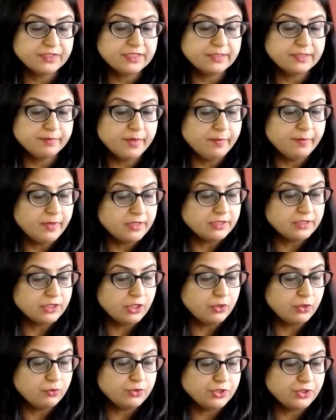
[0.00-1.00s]
dimmable
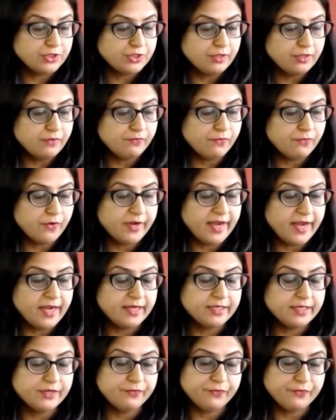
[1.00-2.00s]
solution for
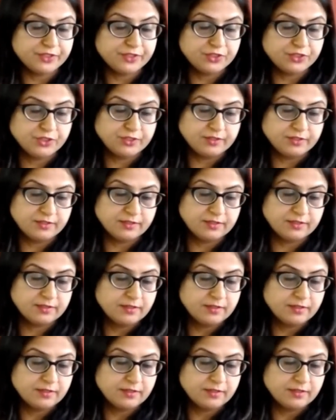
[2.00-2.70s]
LED fixtures.